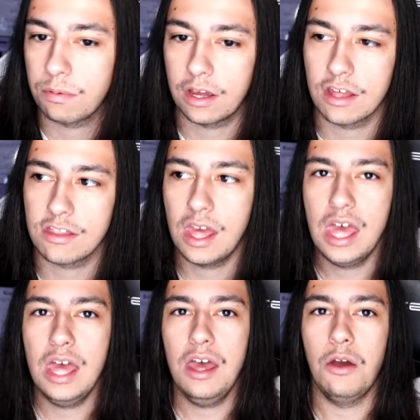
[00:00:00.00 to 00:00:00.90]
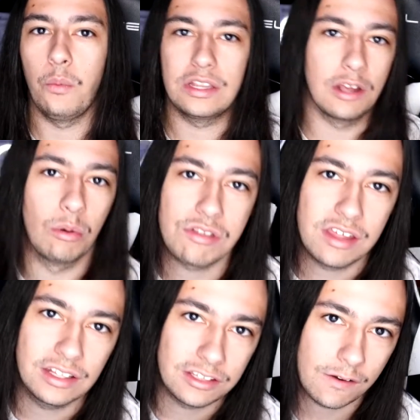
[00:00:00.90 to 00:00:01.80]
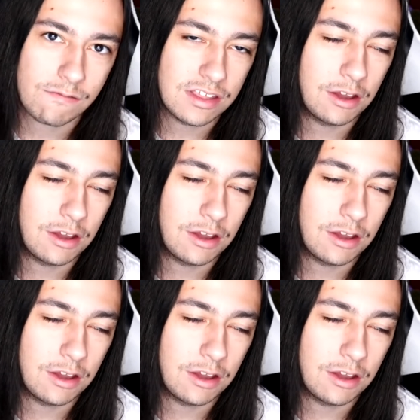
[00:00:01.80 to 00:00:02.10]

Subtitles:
because we don't see a ton of